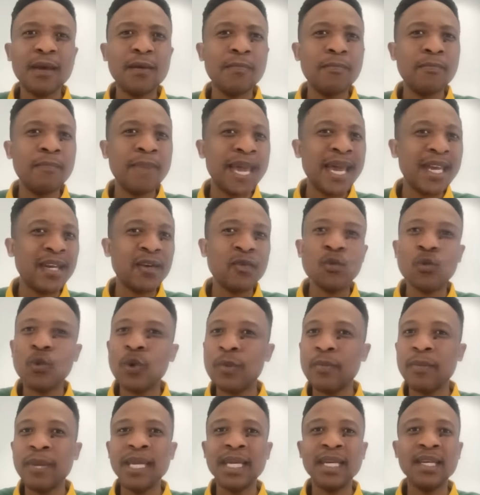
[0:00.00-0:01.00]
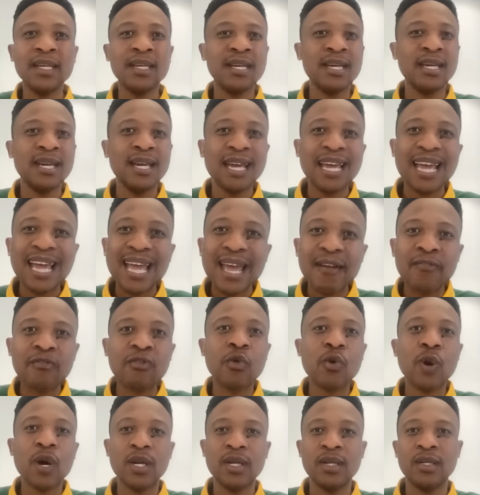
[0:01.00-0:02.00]
men, women,
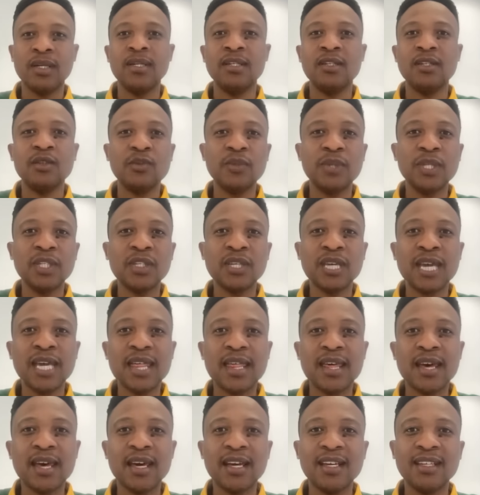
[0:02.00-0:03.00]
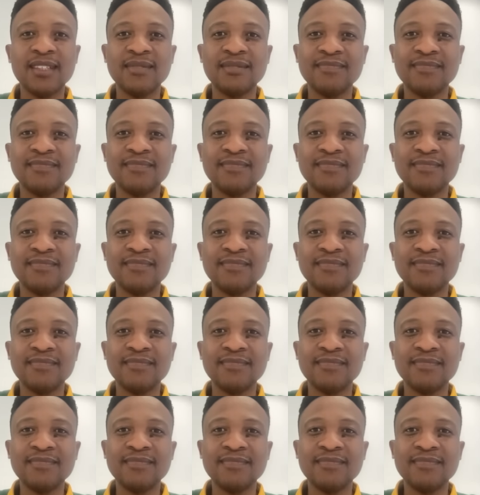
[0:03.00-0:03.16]
everyone to be together.